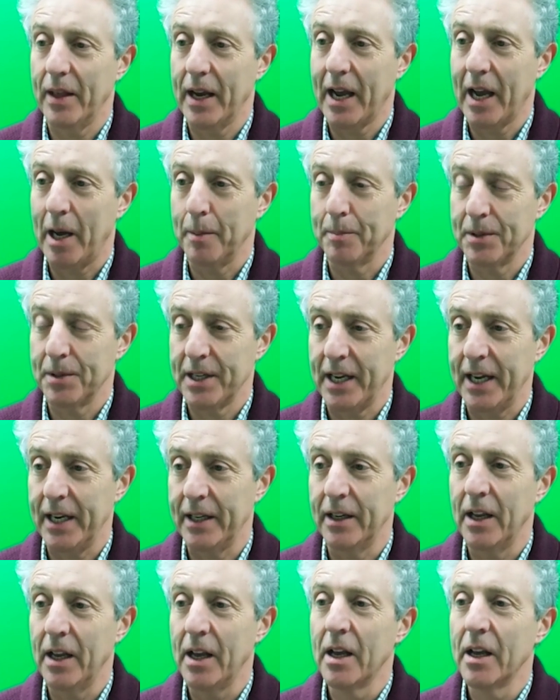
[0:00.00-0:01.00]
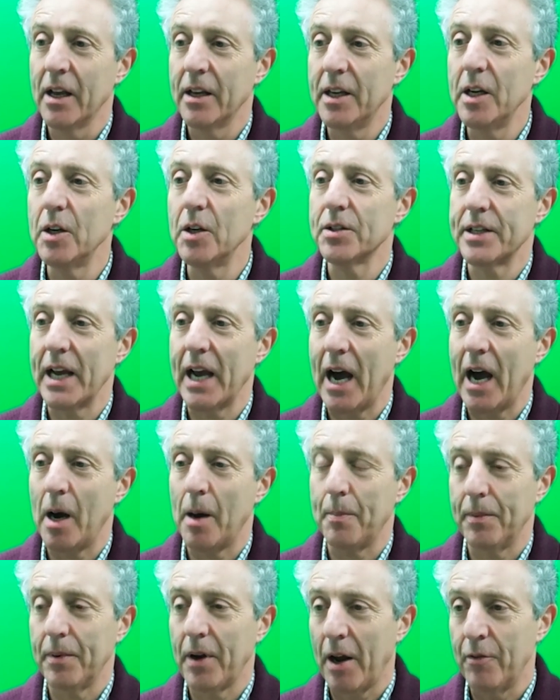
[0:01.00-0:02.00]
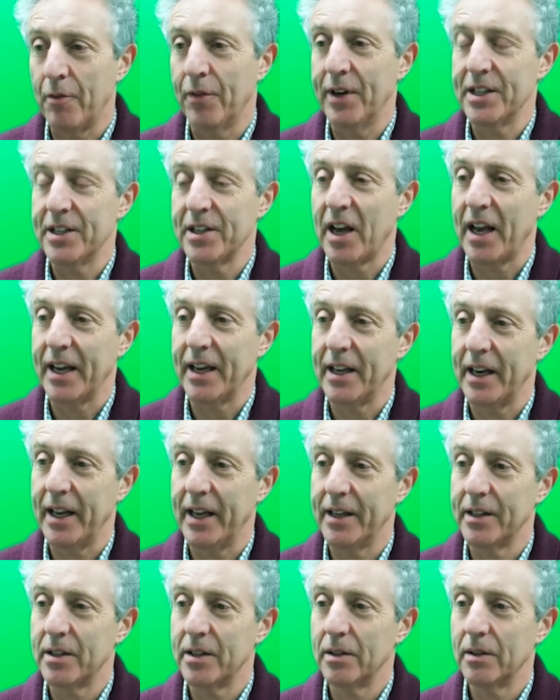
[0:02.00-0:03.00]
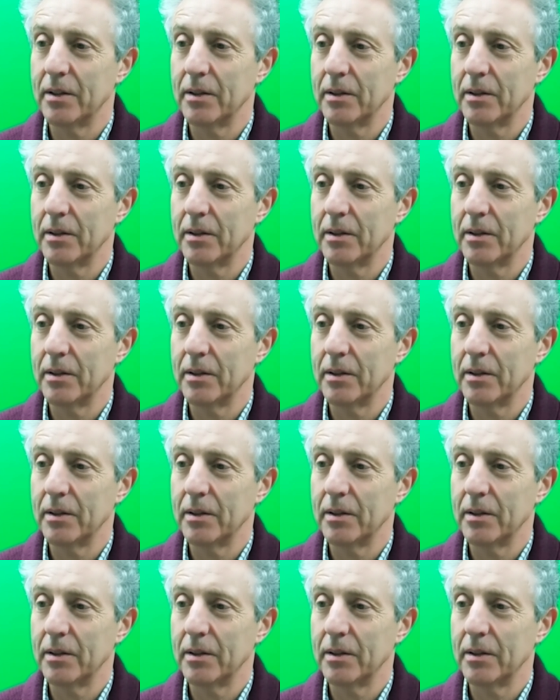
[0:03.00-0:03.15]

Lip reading: that comes in, use it up and recycle it.